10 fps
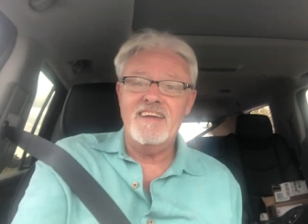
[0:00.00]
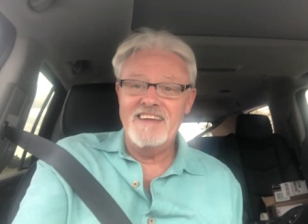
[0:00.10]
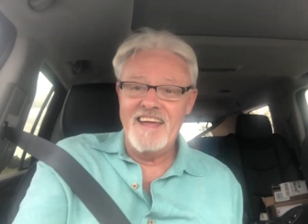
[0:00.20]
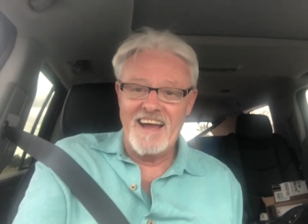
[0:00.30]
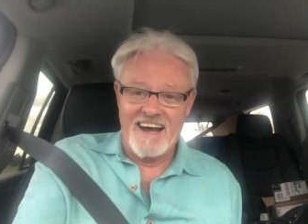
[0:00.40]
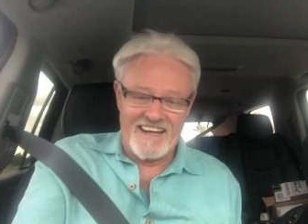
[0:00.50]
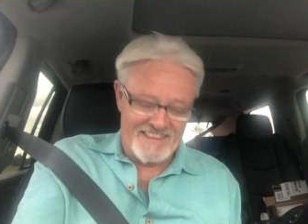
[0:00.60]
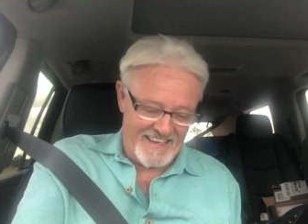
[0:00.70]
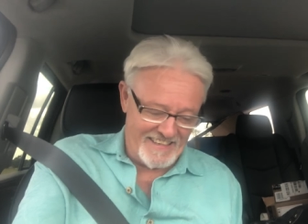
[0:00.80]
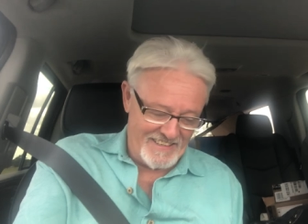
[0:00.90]
yeah,
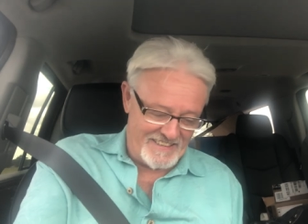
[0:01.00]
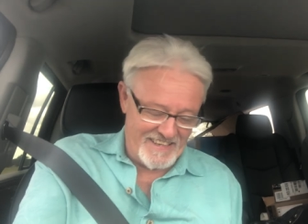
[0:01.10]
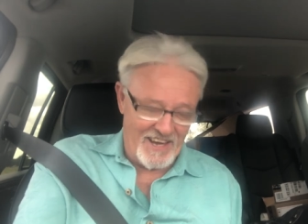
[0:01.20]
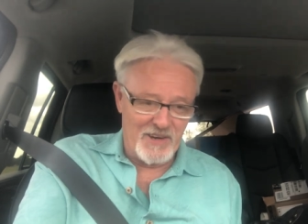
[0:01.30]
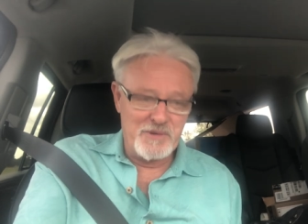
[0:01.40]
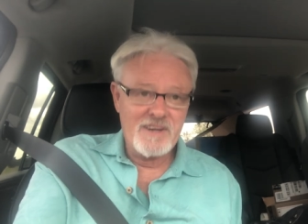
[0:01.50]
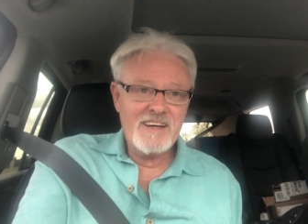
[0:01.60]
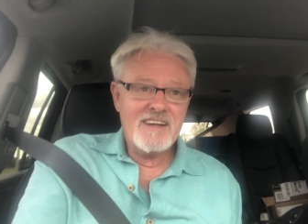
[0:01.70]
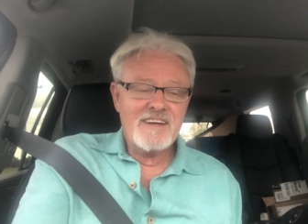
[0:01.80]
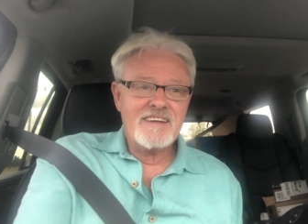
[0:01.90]
there you go.
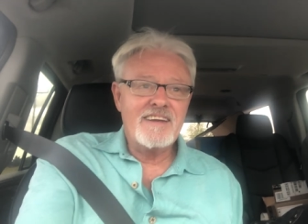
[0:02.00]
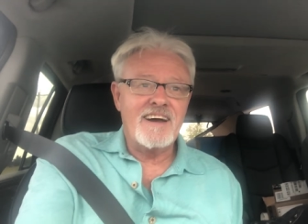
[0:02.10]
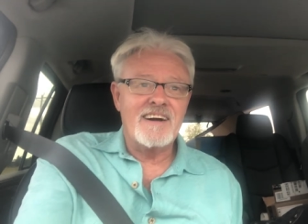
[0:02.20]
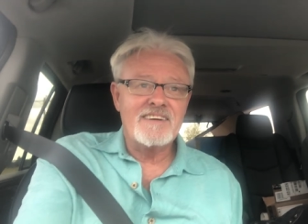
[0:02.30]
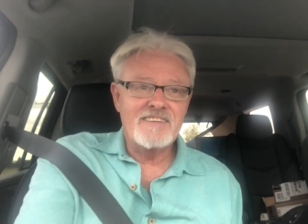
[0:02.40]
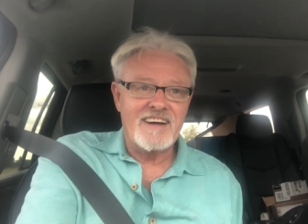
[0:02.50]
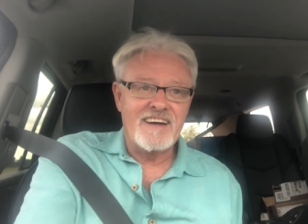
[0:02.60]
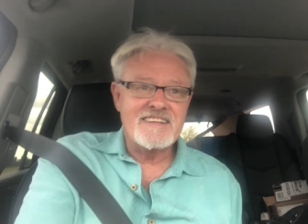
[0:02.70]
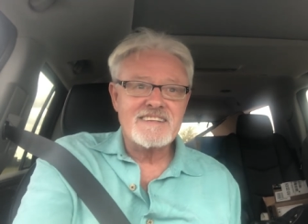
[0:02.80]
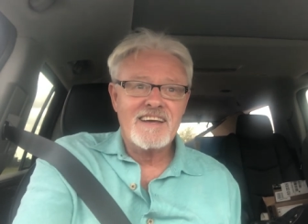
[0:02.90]
Yeah,
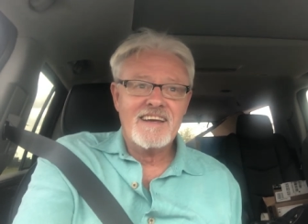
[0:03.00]
right.